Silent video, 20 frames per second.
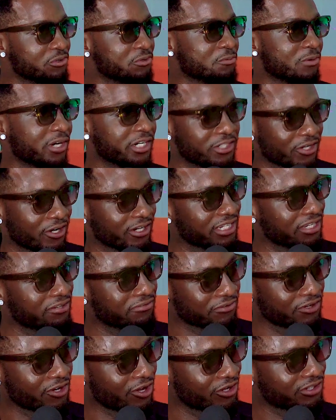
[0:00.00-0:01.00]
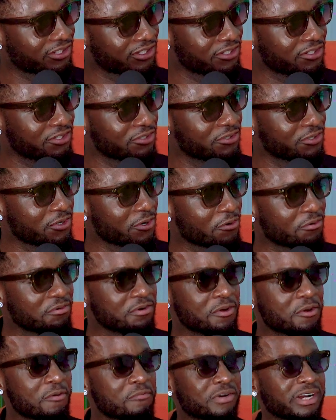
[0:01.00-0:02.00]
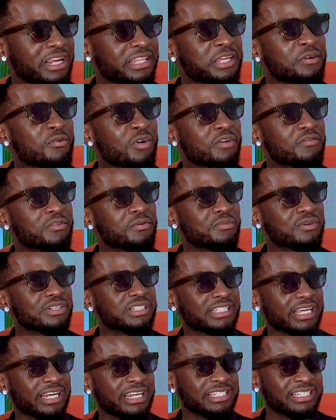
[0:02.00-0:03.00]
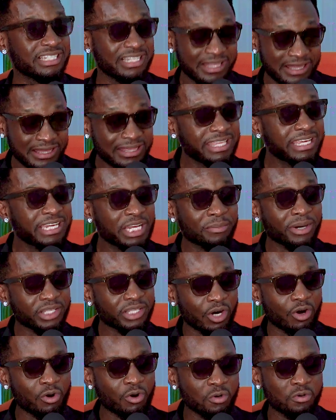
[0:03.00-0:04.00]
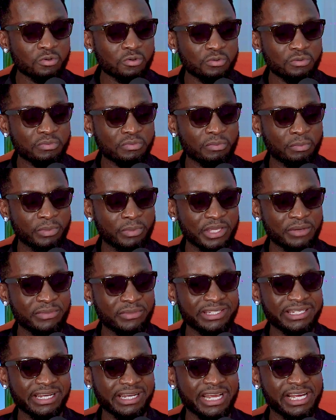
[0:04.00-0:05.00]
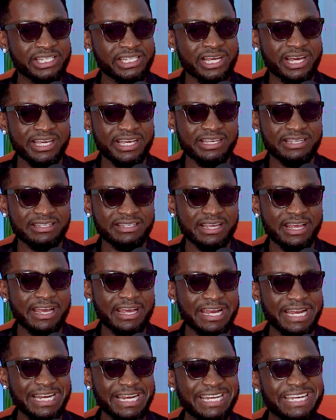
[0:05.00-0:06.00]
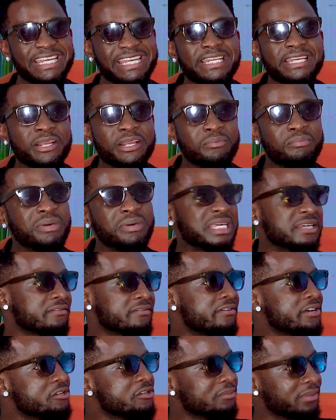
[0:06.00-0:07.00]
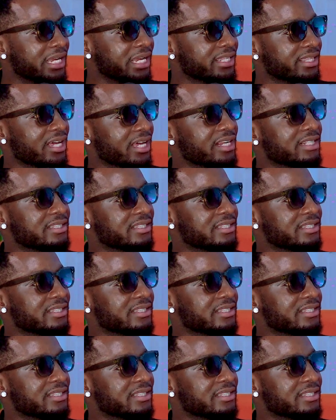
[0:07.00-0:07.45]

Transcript: Why not? If not, you know. But I think one of the most challenging thing about the whole thing being Elijah is leading a big film like that.